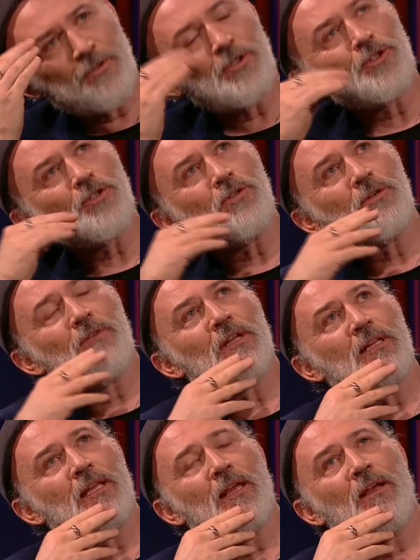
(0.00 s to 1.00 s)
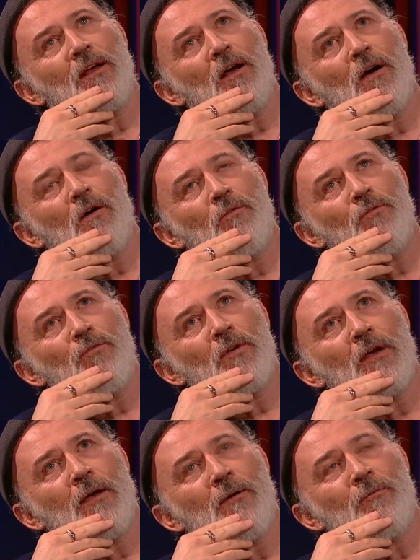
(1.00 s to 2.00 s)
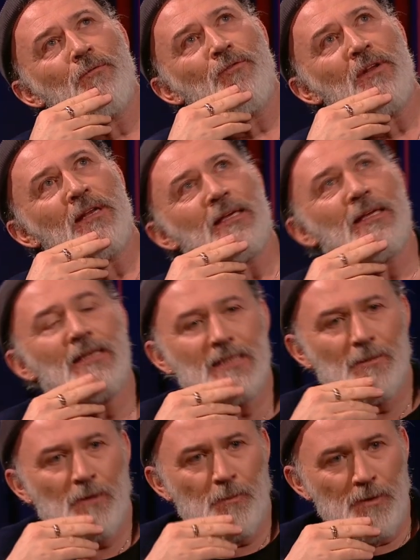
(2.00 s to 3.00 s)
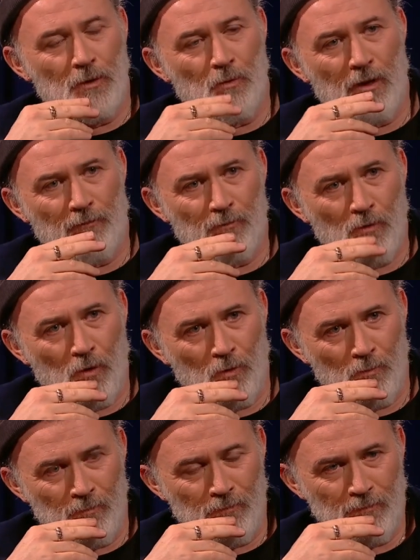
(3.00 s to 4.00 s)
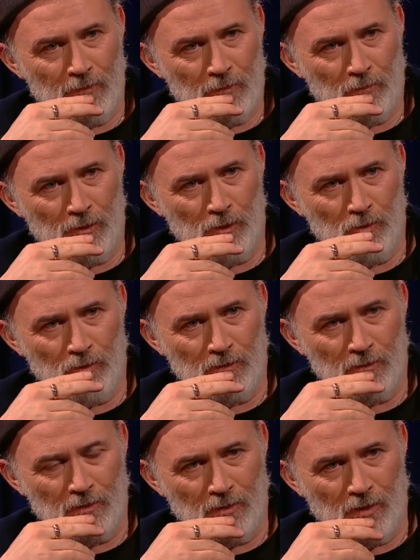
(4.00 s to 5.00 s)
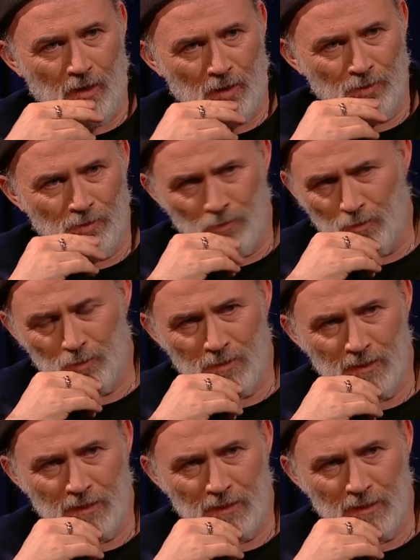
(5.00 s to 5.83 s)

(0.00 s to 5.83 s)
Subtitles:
did you have that thing of feeling guilty about being away from home when you were on the road when